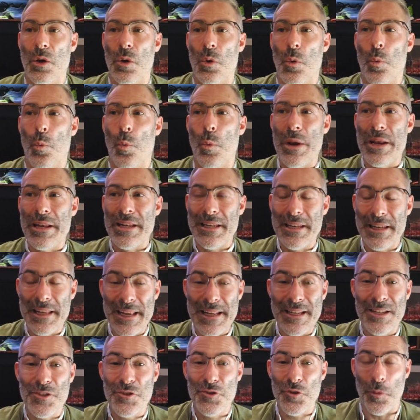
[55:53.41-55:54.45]
We
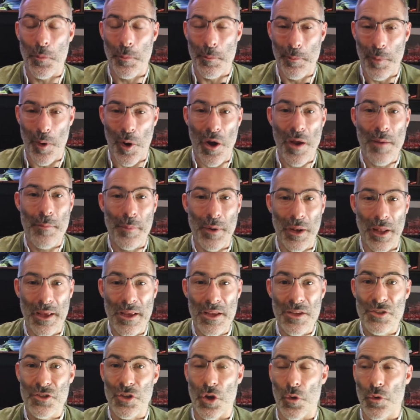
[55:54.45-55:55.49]
need to buy
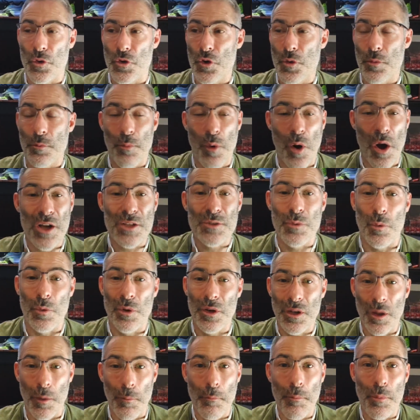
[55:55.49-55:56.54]
players, so you might as well
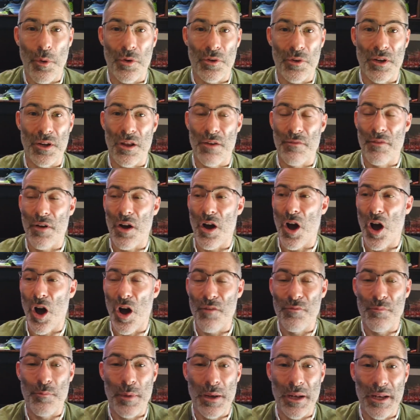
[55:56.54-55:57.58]
lump on another
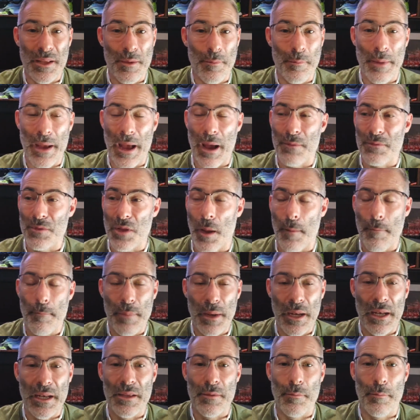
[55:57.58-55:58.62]
£500 million, £1
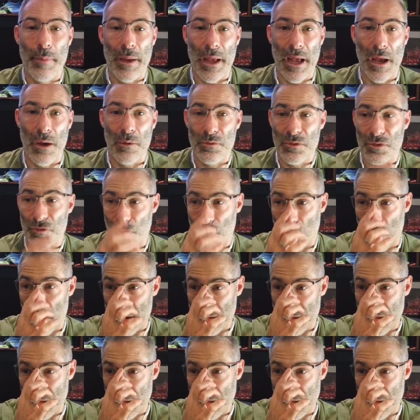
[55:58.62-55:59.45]
billion, right?